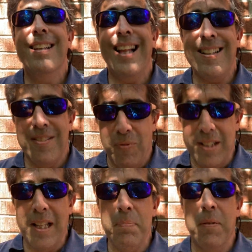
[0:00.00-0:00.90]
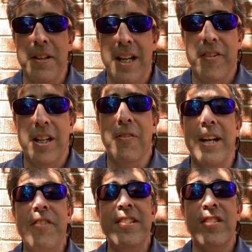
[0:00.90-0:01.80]
That's what it's like being with Andrea. And when
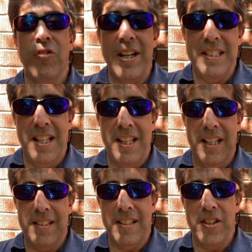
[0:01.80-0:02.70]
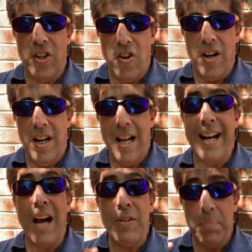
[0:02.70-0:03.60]
Andrea says crazy things in the car, and
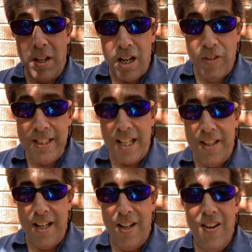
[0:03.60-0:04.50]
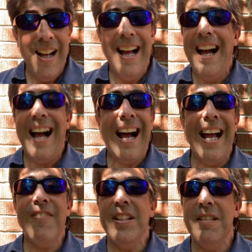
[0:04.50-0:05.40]
I want to blog right then and there, I
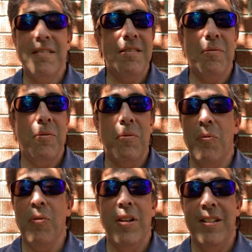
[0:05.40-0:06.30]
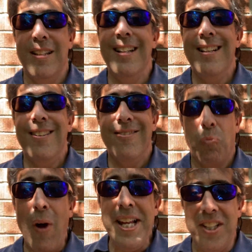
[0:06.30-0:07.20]
have to
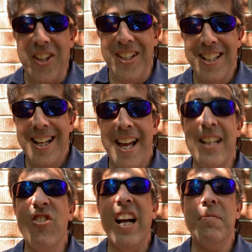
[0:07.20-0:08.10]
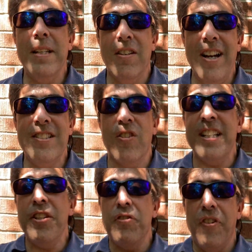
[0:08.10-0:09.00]
wait, and it drives me crazy because
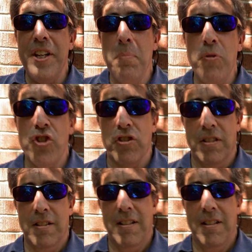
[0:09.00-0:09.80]
Andrea's very emotional.